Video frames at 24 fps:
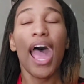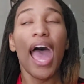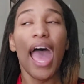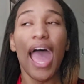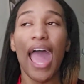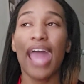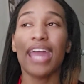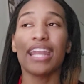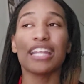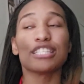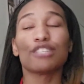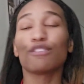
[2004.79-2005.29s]

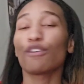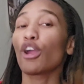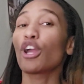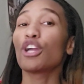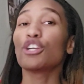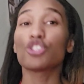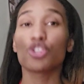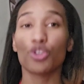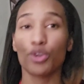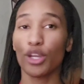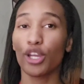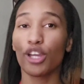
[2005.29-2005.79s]
And it's very
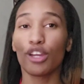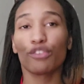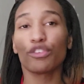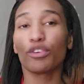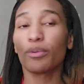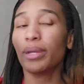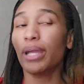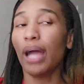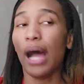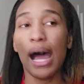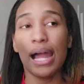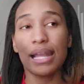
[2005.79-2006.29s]
triggering for
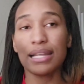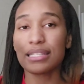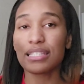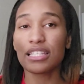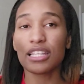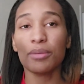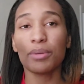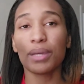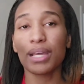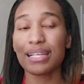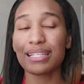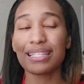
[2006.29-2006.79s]
me, honestly,
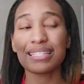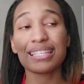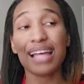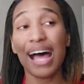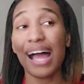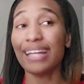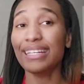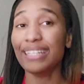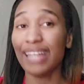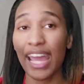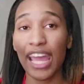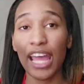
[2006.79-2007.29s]
because it's
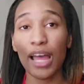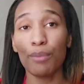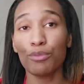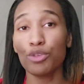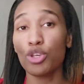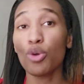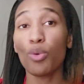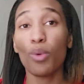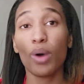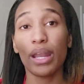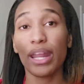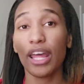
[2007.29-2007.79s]
like, damn,
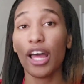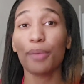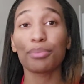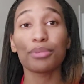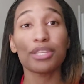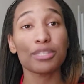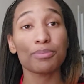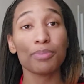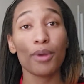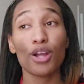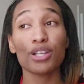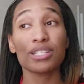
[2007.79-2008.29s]
you want to help
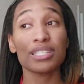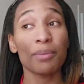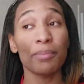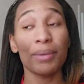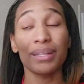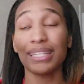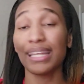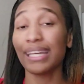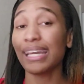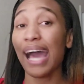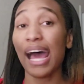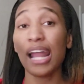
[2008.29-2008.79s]
this person, but
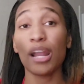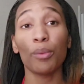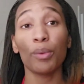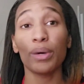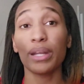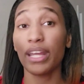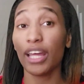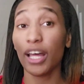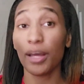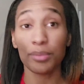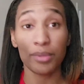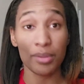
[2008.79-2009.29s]
they gotta want
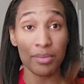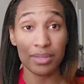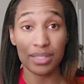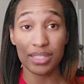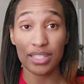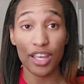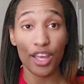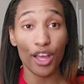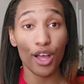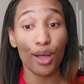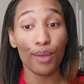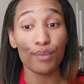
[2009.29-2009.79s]
to help
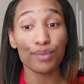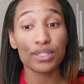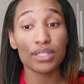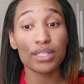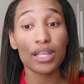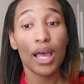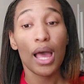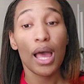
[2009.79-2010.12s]
themselves.